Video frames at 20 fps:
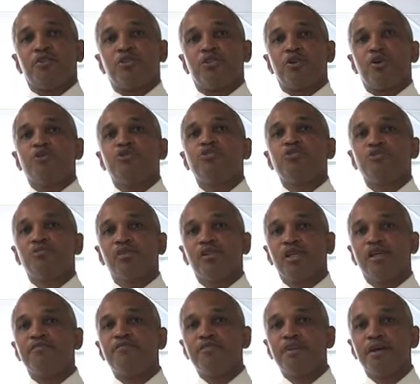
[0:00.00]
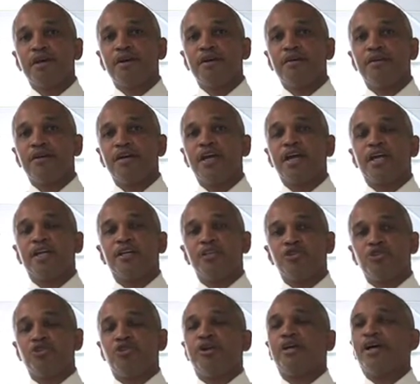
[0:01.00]
those who live there and
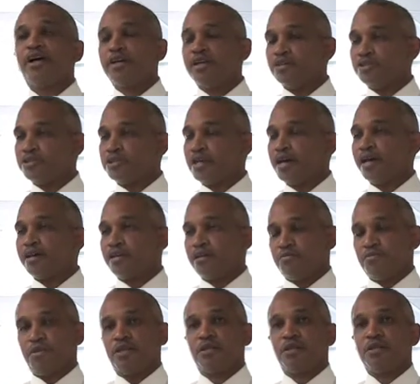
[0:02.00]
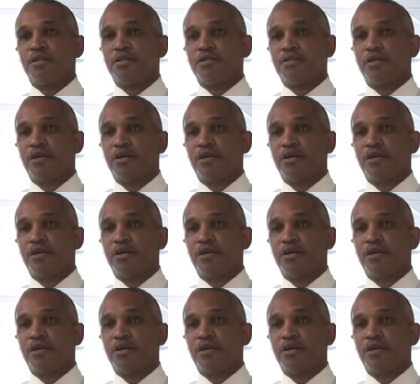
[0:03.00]
enjoy our hillside communities.